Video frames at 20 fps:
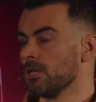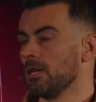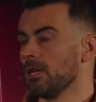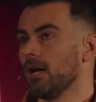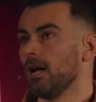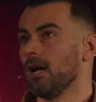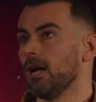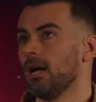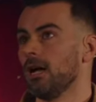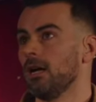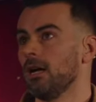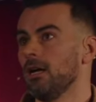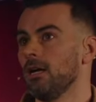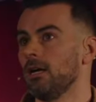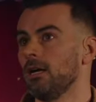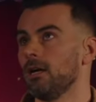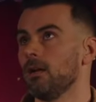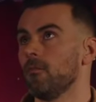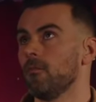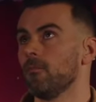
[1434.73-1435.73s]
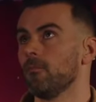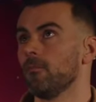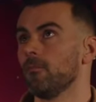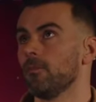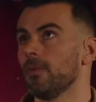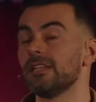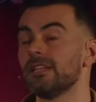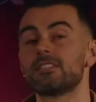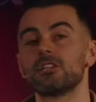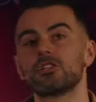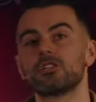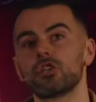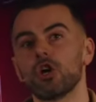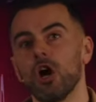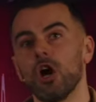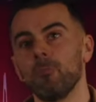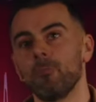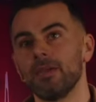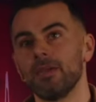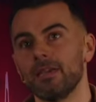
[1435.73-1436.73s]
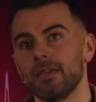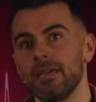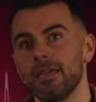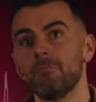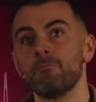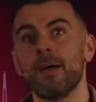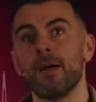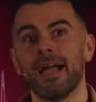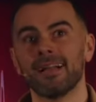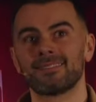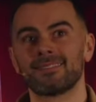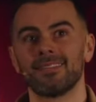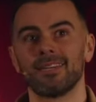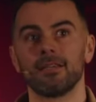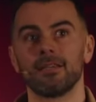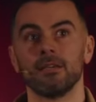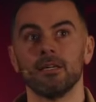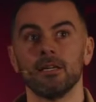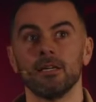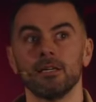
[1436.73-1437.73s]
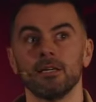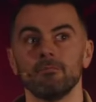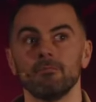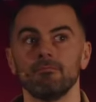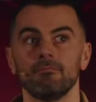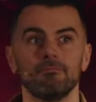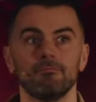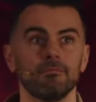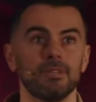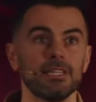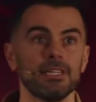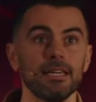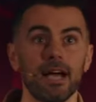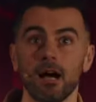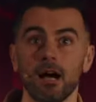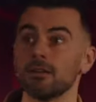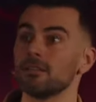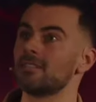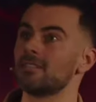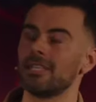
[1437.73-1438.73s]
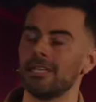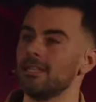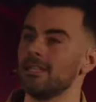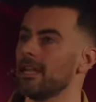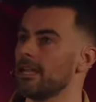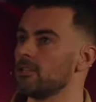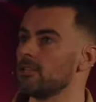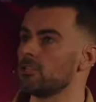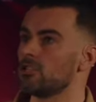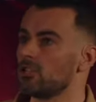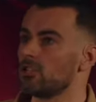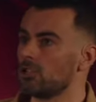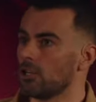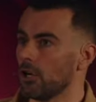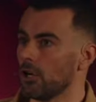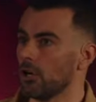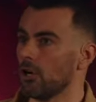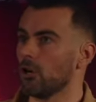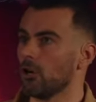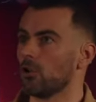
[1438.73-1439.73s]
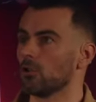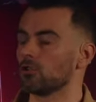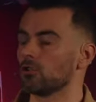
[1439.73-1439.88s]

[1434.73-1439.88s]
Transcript: Uh, it's a topic impacting the young teenage girl